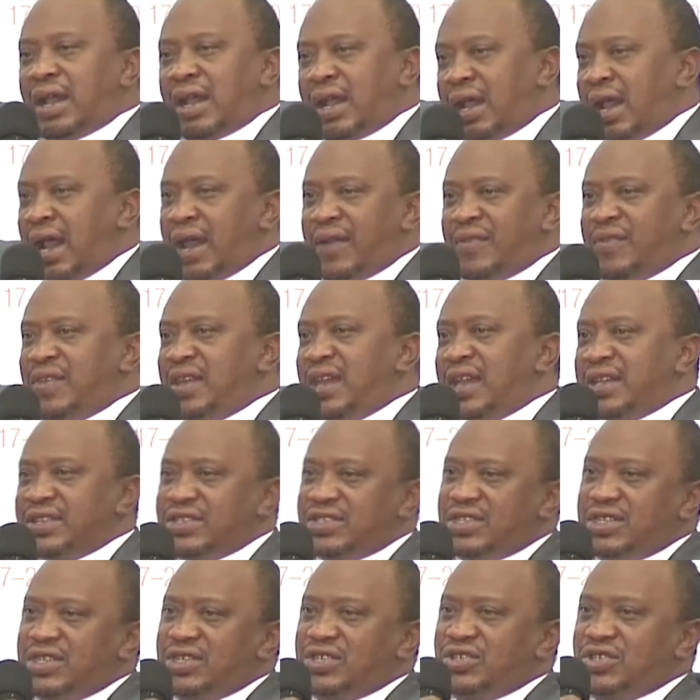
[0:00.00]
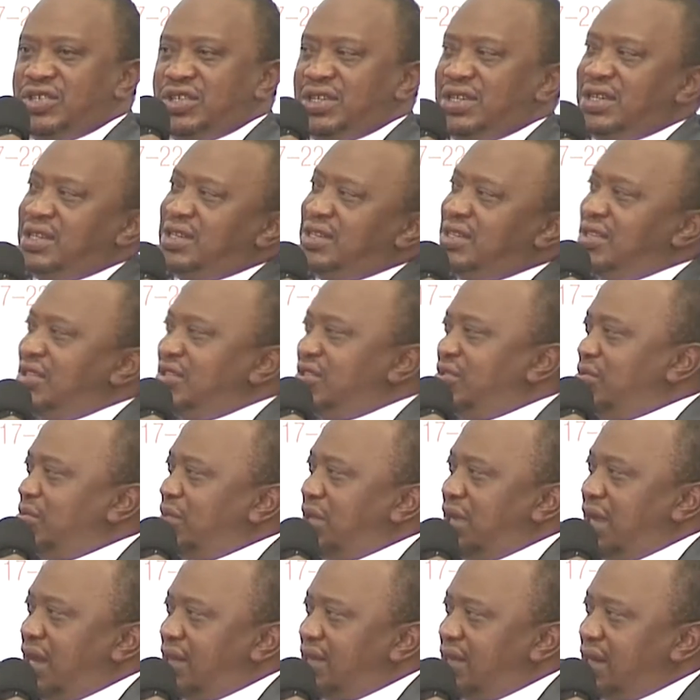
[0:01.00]
had the SDGs,
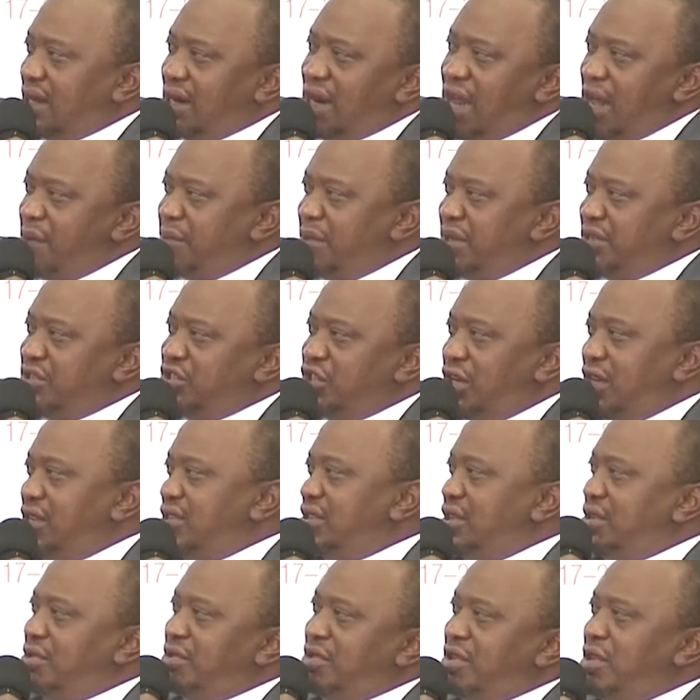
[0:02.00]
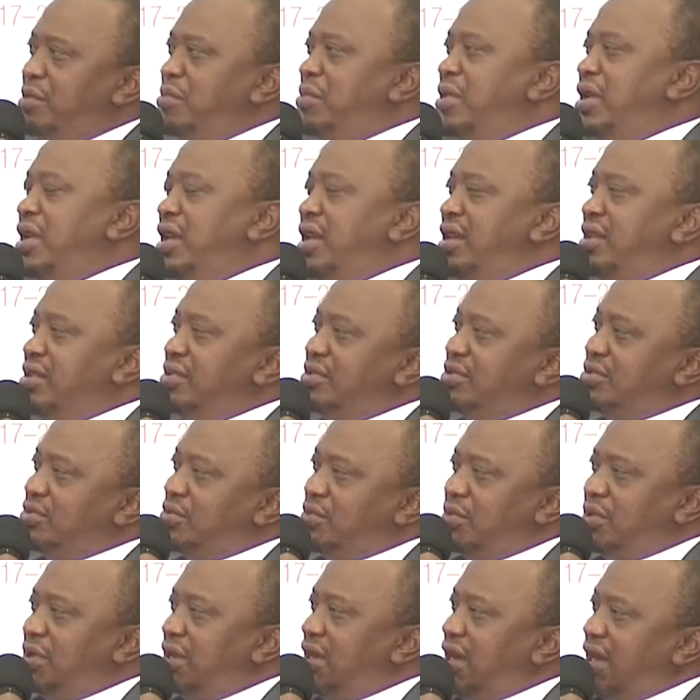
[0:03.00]
we had the climate change agreement,
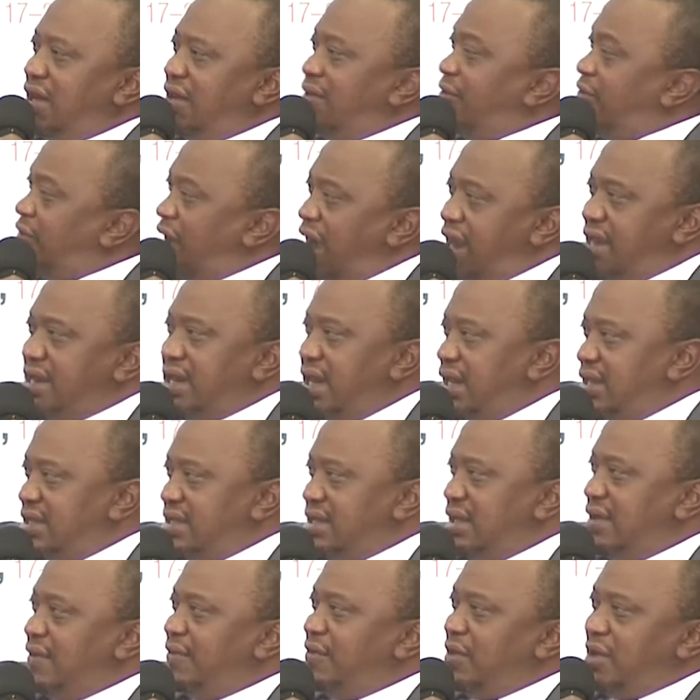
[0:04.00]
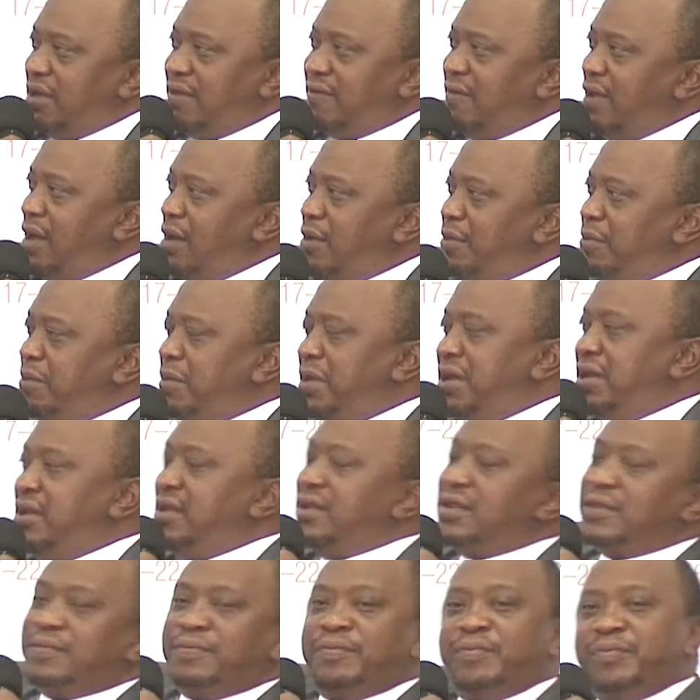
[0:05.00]
we had financing for
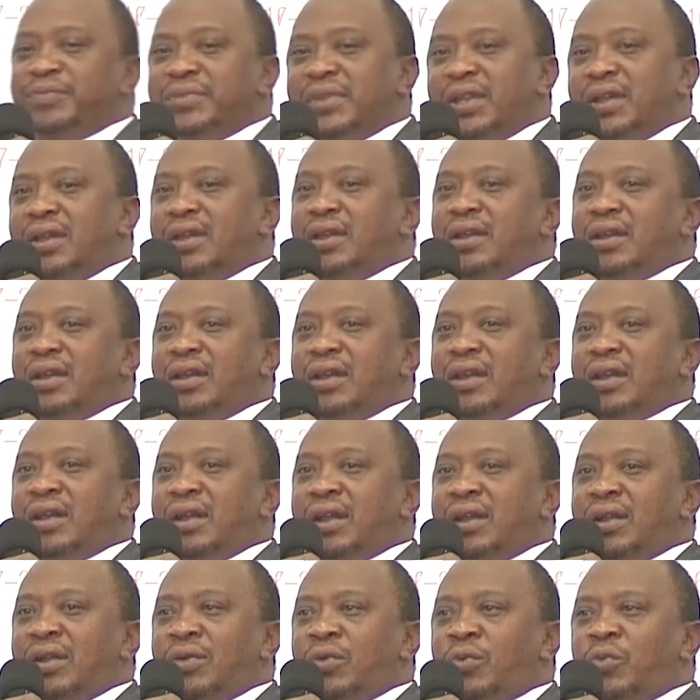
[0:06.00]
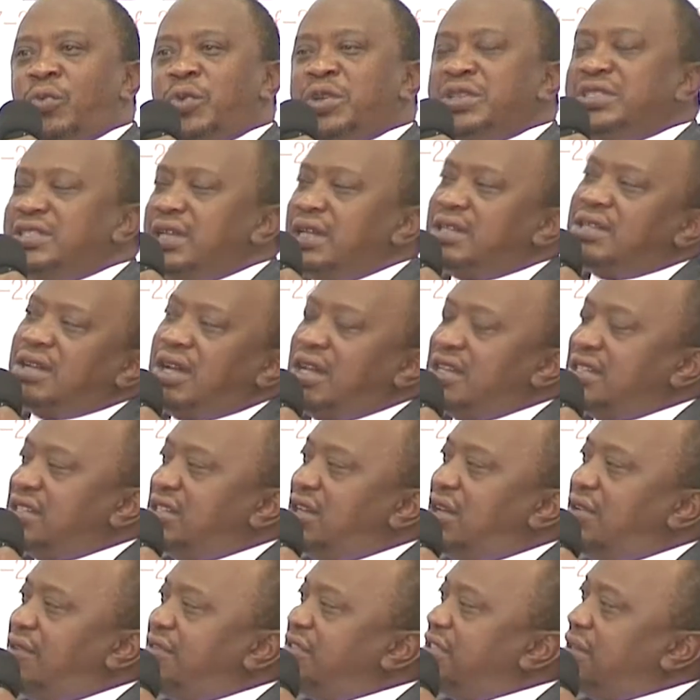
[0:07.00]
development. We set
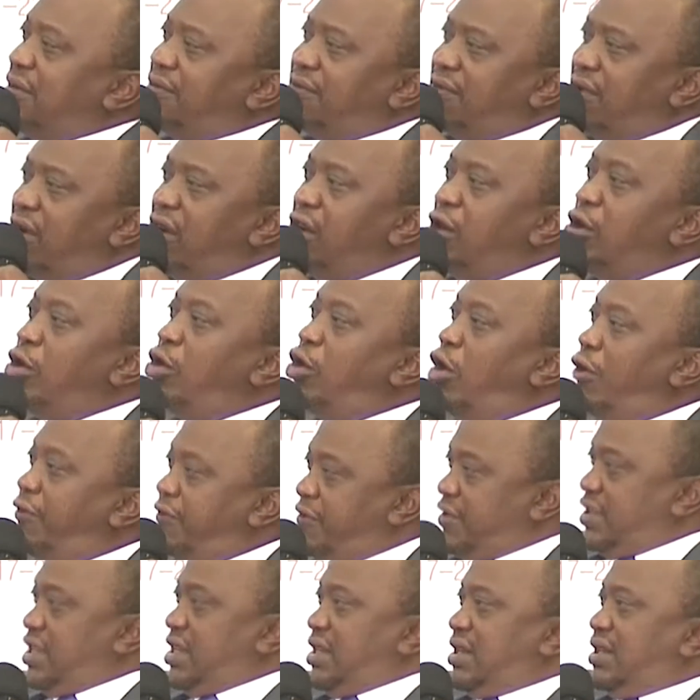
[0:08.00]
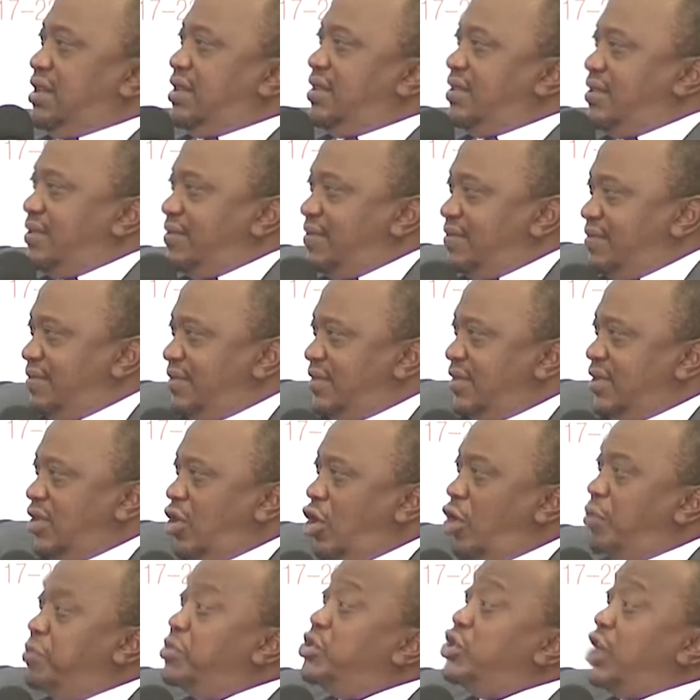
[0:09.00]
ourselves some very lofty
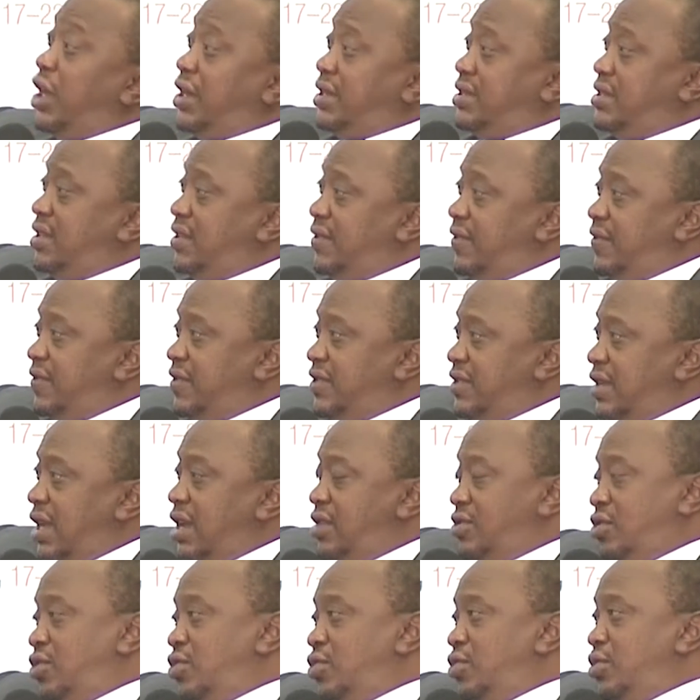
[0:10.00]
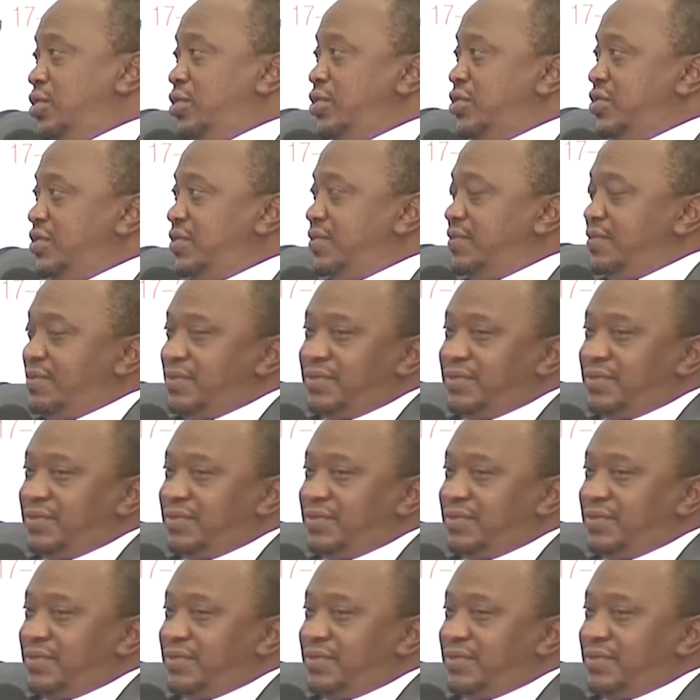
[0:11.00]
objectives and goals.